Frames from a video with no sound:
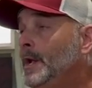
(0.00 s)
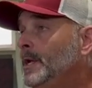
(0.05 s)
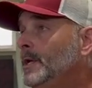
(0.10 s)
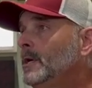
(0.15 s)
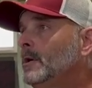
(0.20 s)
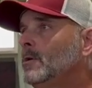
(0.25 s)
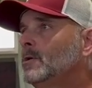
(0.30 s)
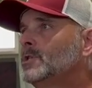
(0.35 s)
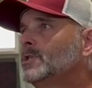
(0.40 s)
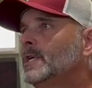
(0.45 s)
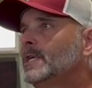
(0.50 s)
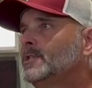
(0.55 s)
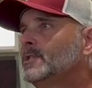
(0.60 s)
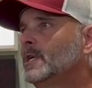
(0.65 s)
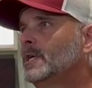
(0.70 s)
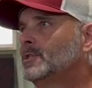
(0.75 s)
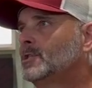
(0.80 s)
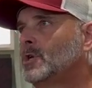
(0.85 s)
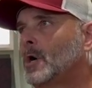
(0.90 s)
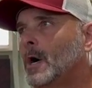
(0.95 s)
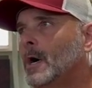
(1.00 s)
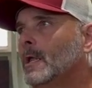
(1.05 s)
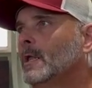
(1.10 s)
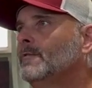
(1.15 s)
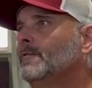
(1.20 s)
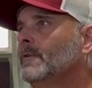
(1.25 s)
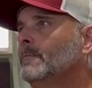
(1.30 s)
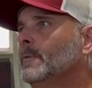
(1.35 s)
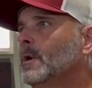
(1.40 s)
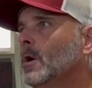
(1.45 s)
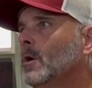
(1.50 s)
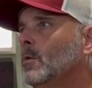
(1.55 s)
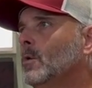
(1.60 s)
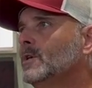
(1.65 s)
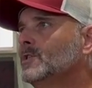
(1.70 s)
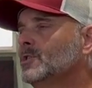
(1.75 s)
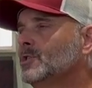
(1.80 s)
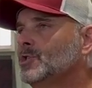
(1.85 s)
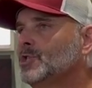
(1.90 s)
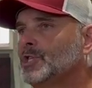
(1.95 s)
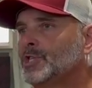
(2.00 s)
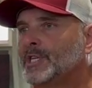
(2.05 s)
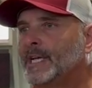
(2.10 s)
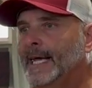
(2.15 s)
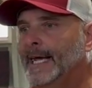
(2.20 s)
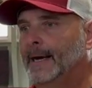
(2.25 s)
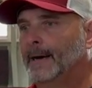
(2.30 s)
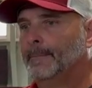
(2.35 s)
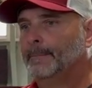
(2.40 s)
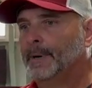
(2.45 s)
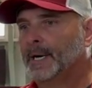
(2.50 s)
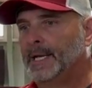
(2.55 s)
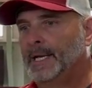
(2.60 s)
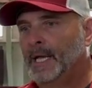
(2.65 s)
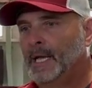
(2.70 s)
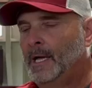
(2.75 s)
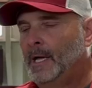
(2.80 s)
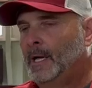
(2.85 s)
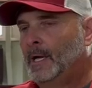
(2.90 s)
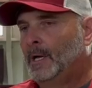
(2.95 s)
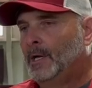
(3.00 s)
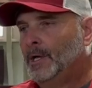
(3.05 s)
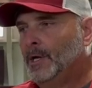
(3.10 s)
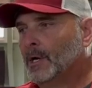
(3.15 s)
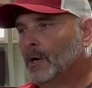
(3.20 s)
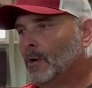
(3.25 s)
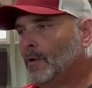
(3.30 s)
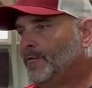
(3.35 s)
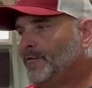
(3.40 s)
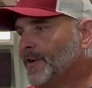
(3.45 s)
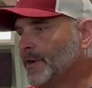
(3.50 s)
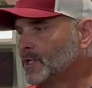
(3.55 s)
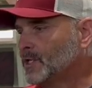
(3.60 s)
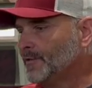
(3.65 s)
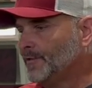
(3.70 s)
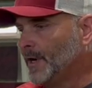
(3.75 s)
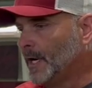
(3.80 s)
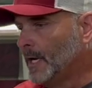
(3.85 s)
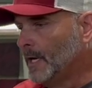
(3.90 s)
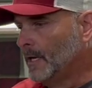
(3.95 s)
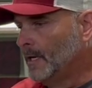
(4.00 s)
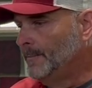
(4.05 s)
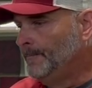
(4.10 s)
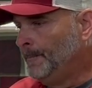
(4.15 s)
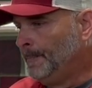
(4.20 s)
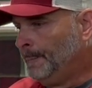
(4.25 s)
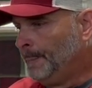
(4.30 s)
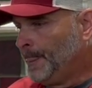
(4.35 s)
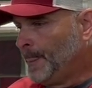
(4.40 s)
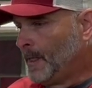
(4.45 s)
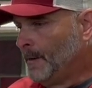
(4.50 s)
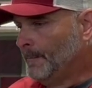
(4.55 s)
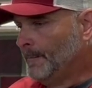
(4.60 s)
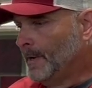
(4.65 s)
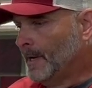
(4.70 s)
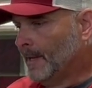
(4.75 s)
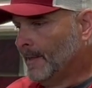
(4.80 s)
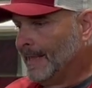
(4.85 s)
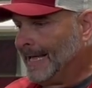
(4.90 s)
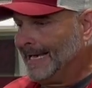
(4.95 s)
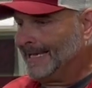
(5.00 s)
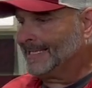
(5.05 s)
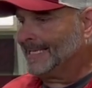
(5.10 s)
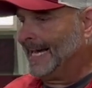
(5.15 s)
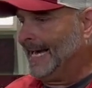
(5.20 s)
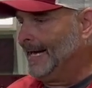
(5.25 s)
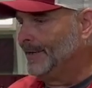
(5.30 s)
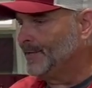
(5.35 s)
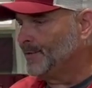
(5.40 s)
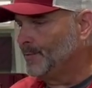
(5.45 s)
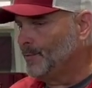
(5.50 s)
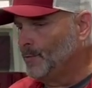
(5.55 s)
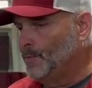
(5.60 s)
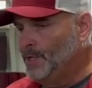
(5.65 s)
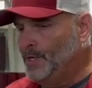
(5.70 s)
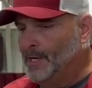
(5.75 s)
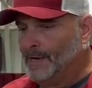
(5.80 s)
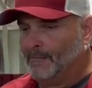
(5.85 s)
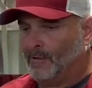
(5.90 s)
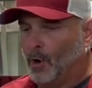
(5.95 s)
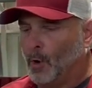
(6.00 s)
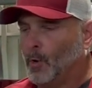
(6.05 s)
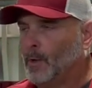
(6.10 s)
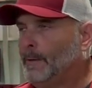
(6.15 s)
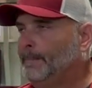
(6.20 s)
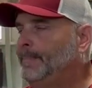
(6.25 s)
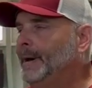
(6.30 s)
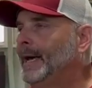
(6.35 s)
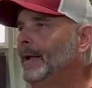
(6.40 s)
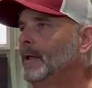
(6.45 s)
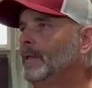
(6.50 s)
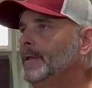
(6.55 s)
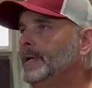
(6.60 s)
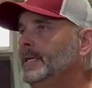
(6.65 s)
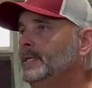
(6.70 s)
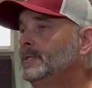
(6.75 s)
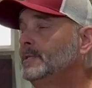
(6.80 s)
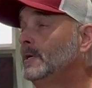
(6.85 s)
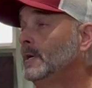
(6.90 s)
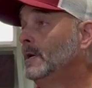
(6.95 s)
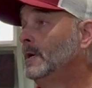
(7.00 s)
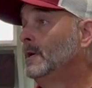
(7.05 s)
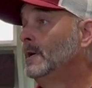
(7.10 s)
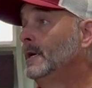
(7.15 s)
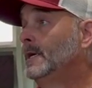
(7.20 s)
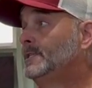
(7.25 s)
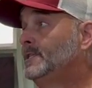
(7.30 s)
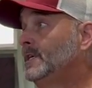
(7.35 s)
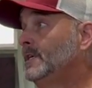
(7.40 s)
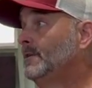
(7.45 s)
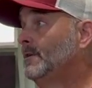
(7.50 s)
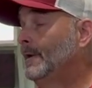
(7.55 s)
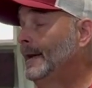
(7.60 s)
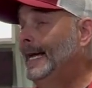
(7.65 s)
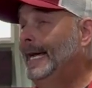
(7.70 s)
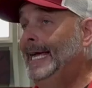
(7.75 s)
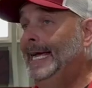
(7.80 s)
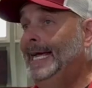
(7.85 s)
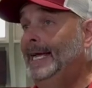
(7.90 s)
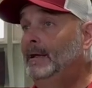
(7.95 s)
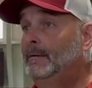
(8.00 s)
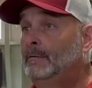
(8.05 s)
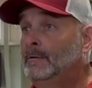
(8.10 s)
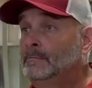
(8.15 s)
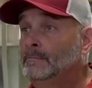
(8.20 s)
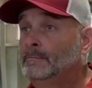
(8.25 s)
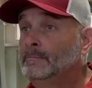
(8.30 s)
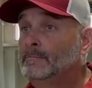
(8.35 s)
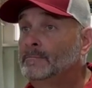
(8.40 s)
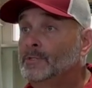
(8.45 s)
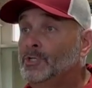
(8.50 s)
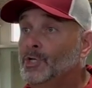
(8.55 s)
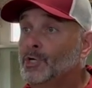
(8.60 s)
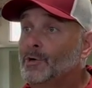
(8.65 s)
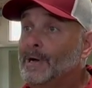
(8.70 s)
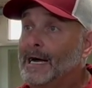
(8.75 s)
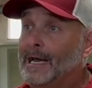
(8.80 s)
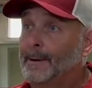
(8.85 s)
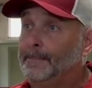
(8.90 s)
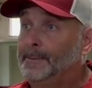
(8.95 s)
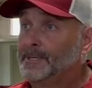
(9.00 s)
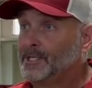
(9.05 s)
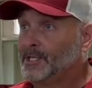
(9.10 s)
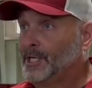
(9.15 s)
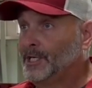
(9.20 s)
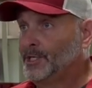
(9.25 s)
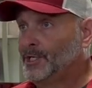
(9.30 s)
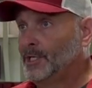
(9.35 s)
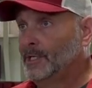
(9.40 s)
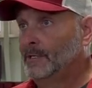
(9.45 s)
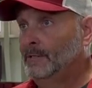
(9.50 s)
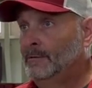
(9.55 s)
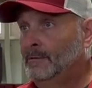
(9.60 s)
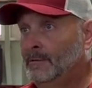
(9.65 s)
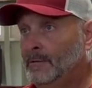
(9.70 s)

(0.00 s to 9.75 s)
You know, it's to all of them, though. It wasn't just him. But, you know, first of all, a lot of times when you have holding penalties, it's either A, you're out of position,